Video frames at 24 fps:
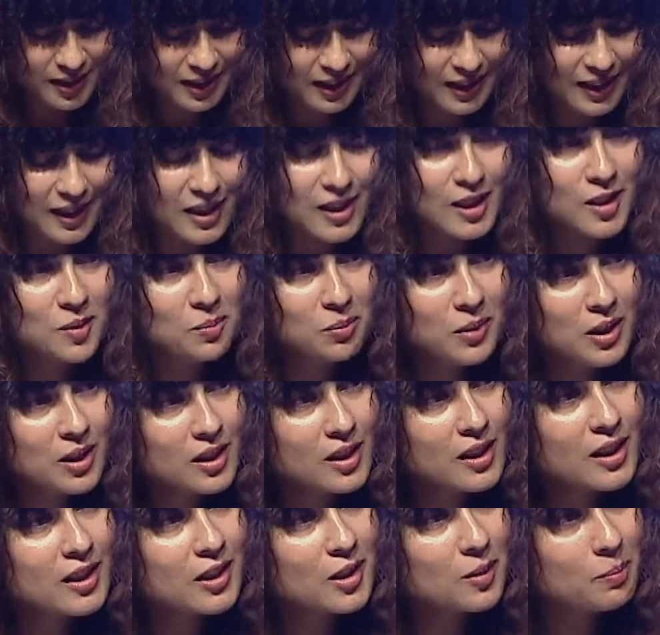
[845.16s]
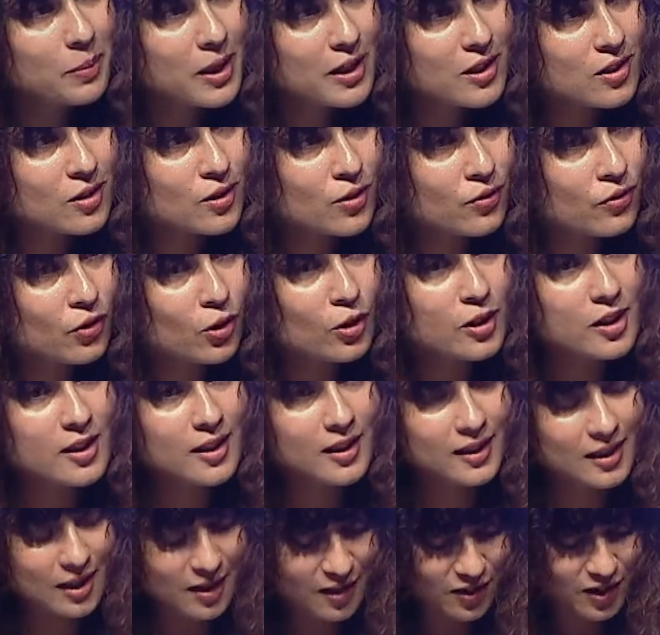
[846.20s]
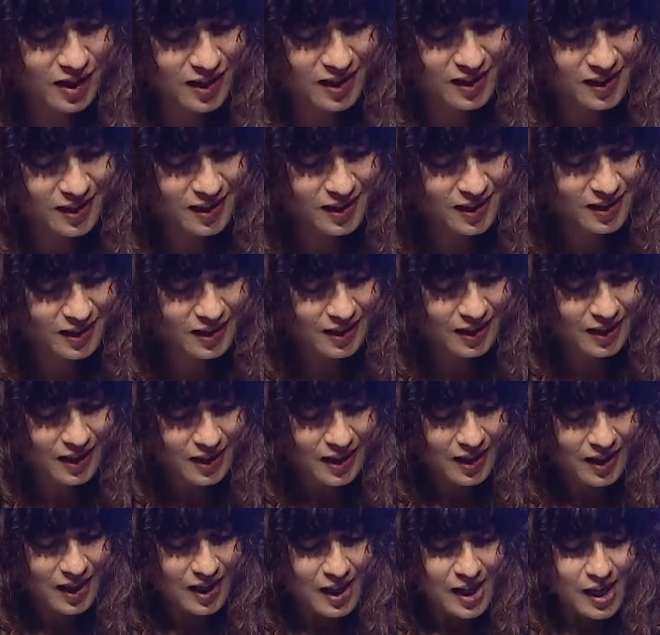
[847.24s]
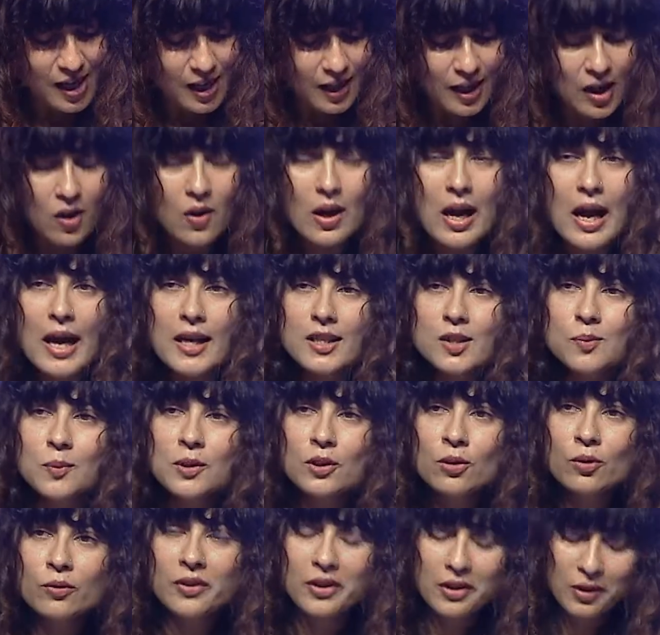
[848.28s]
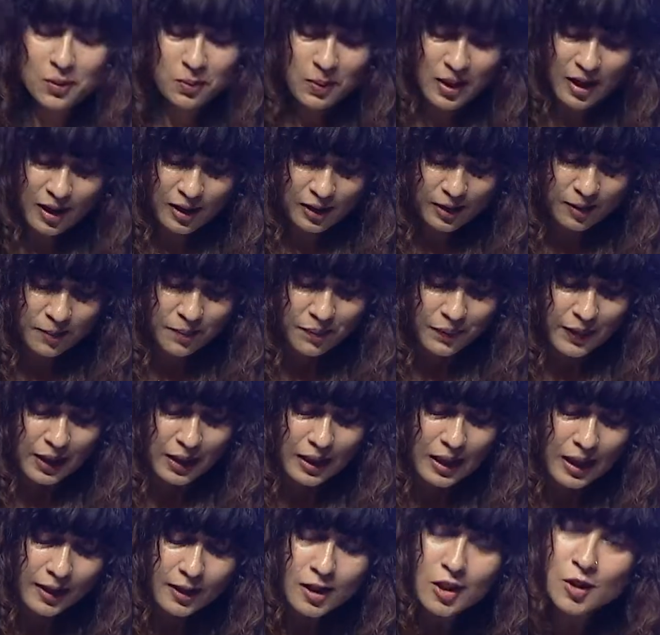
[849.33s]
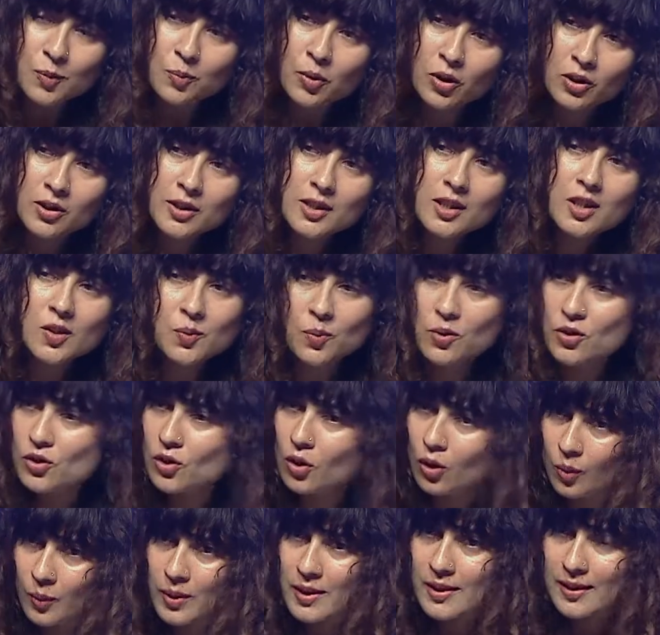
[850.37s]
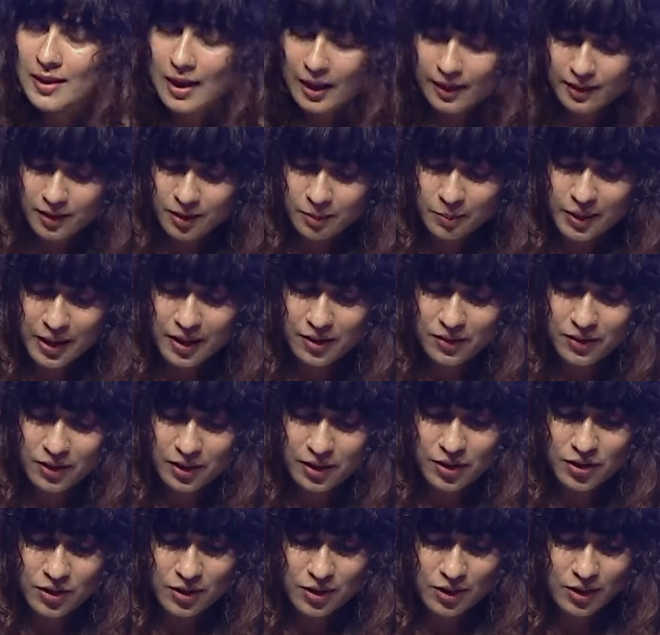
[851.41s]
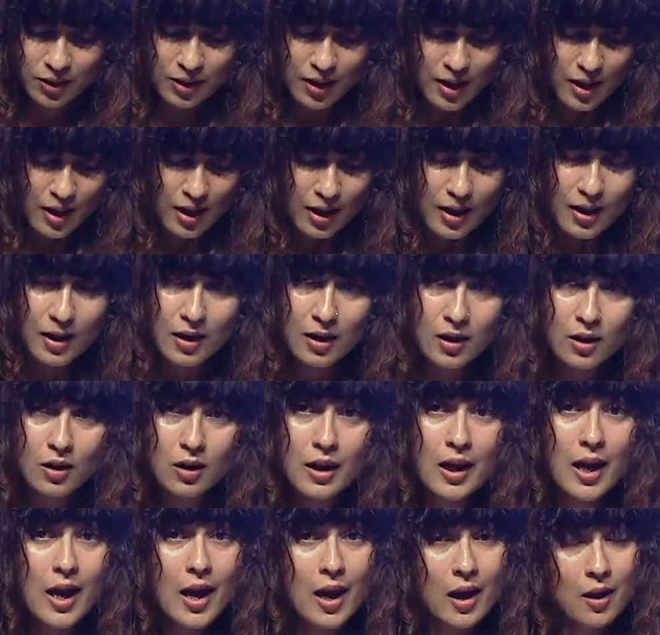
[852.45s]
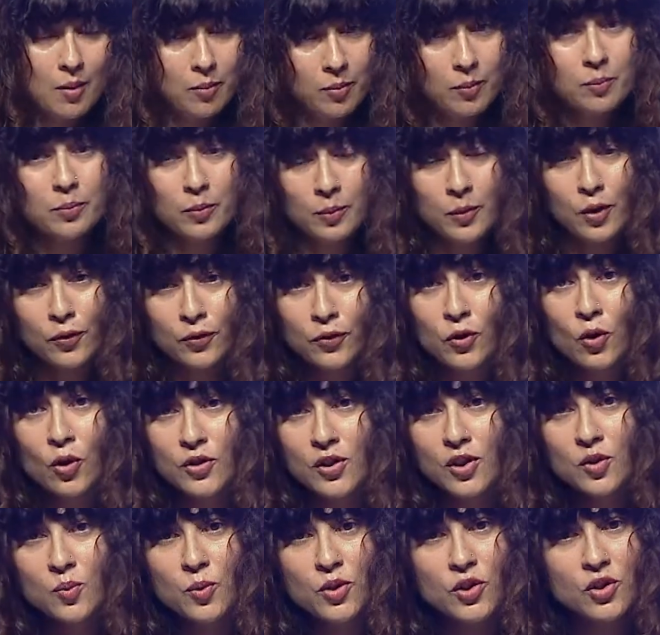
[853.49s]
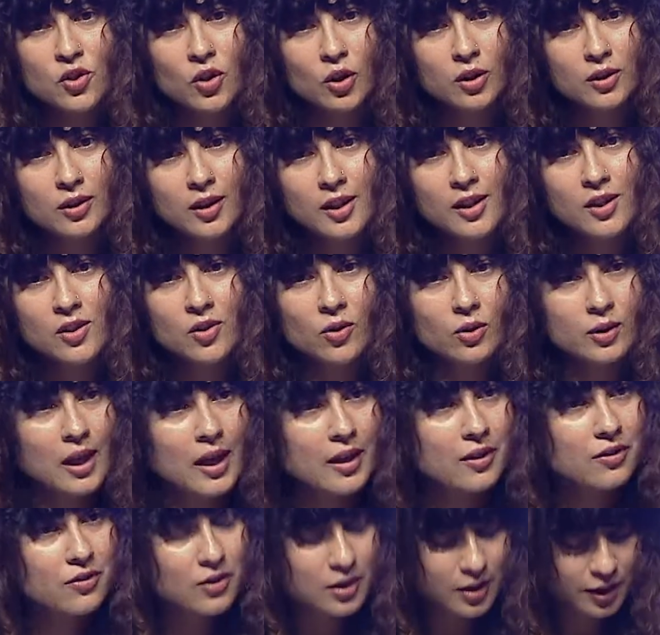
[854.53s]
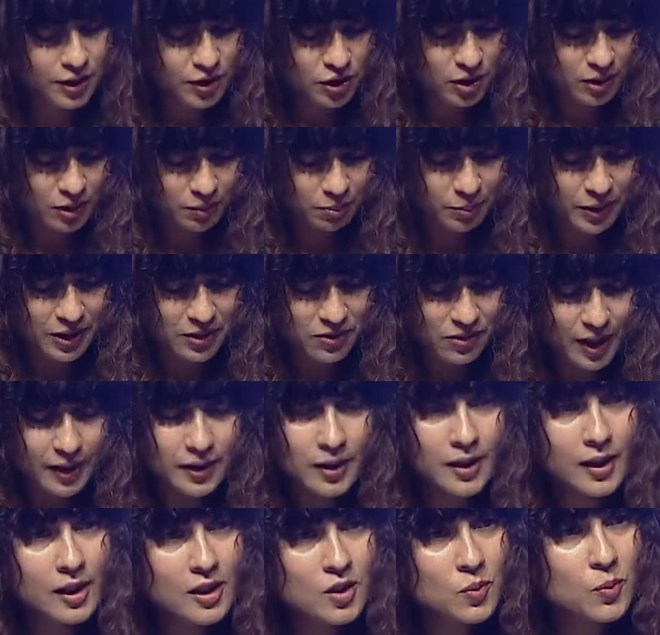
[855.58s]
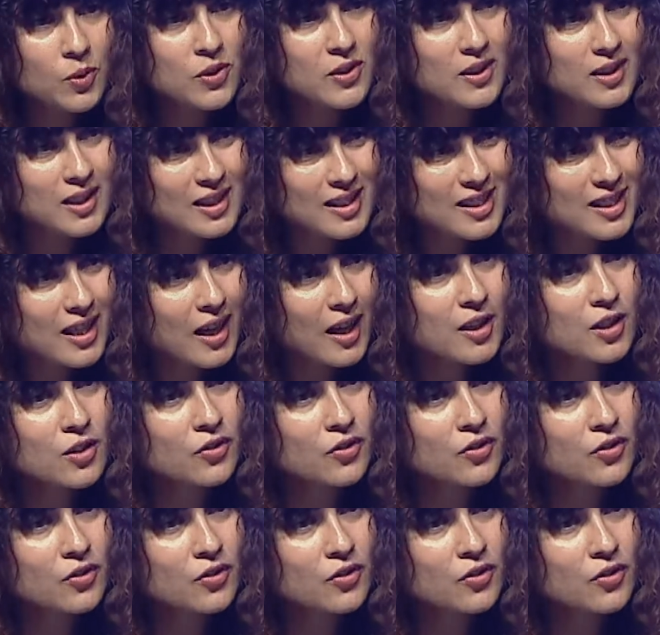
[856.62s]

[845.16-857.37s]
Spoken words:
He is merely the best of all satyagrahis. Now, as we know very well, Gandhi's politics was always guided by religion. Of course, it was not this or that religion, but rather it was this kind of